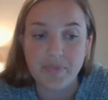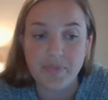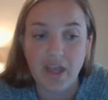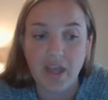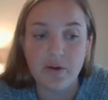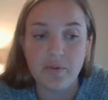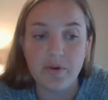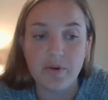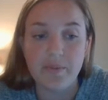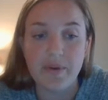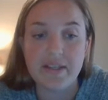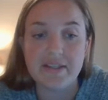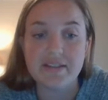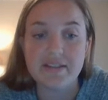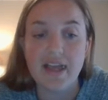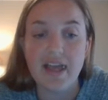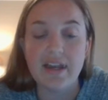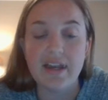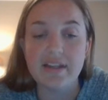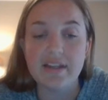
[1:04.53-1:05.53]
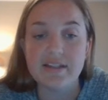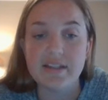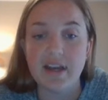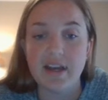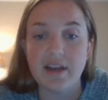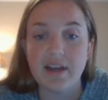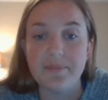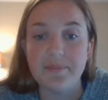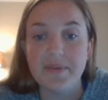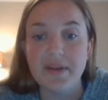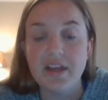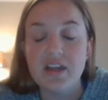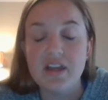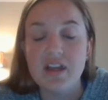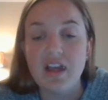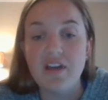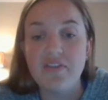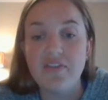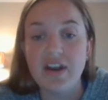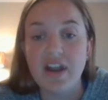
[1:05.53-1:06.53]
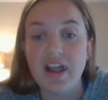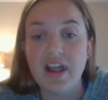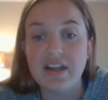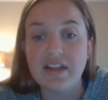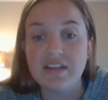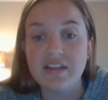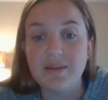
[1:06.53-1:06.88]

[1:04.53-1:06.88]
I don't want to waste any time. If at any